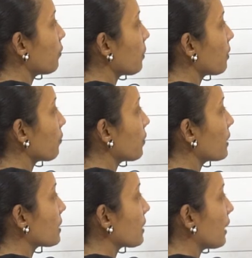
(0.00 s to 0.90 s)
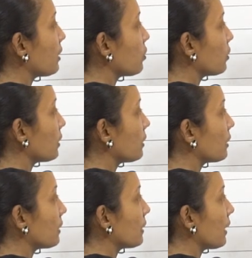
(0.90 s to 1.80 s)
from the first line to the
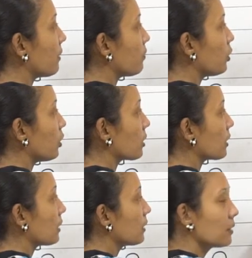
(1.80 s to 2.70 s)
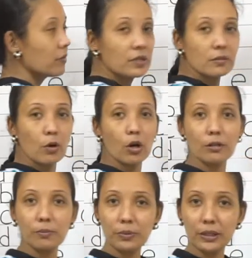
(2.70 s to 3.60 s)
third line with your curve, small
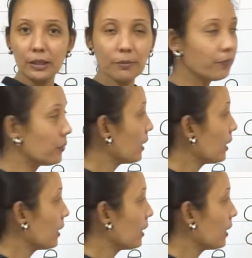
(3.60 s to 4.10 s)
b,